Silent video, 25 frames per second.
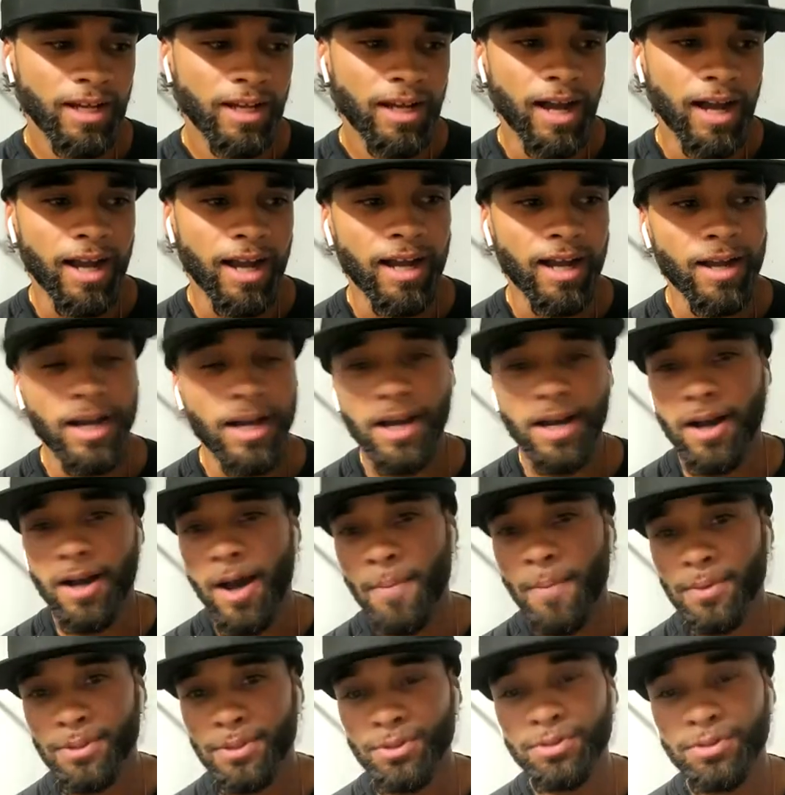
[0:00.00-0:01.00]
I, got an
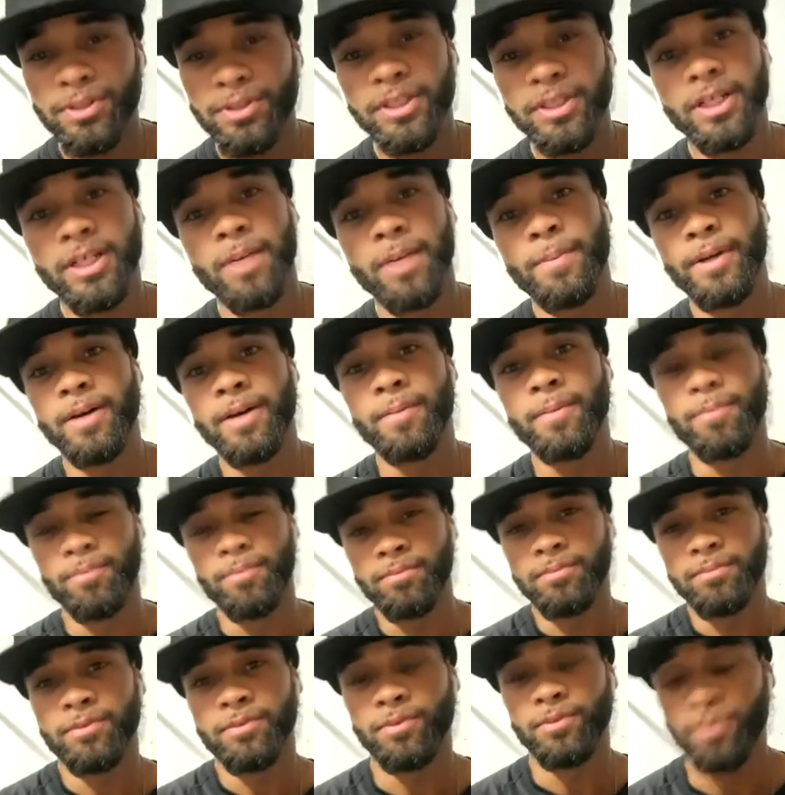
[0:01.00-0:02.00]
opportunity coming up
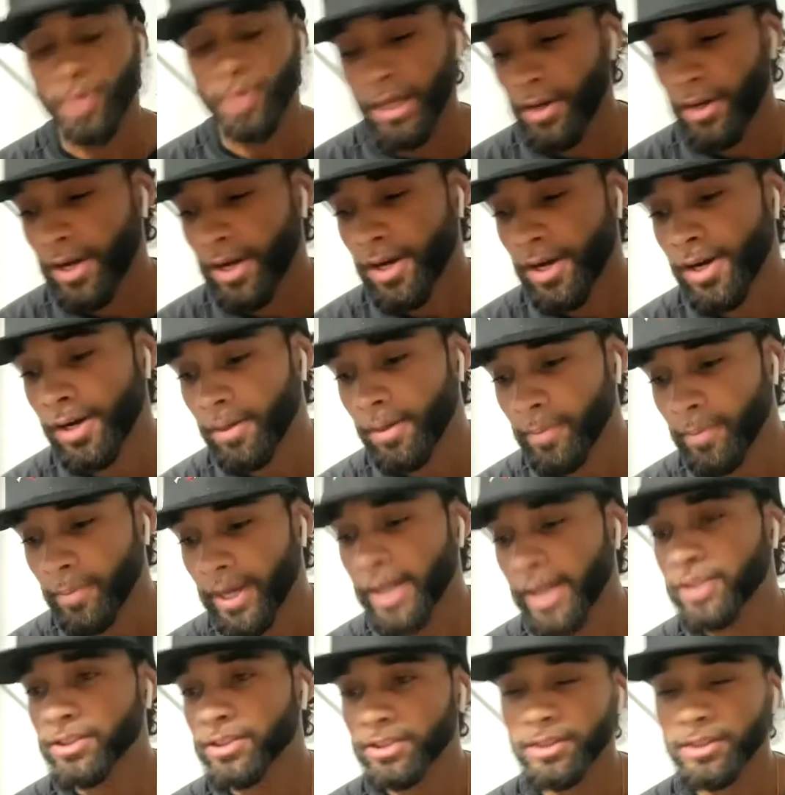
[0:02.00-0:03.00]
um,
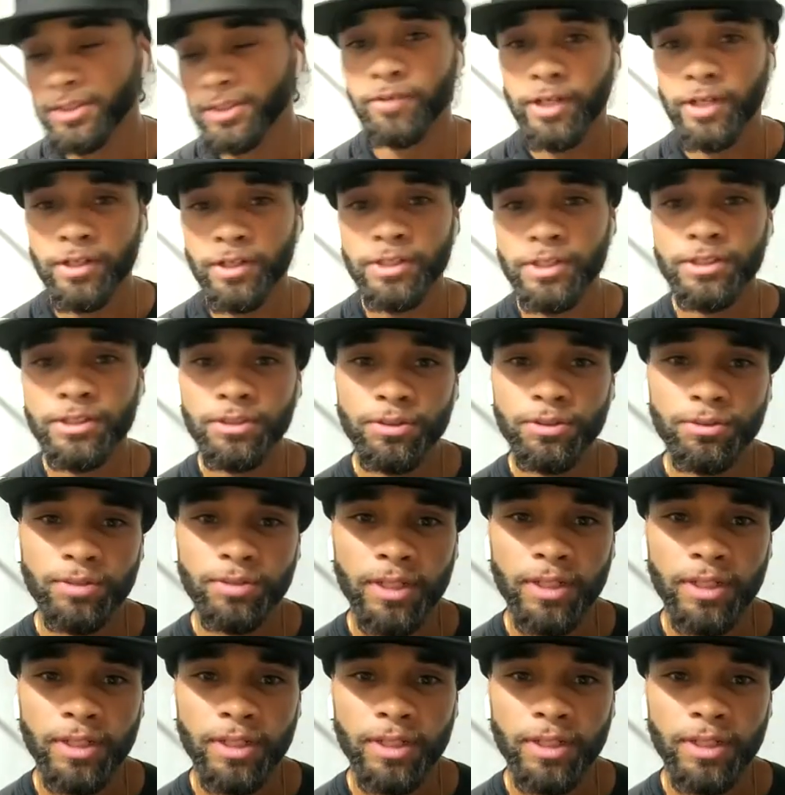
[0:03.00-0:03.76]
actually very soon.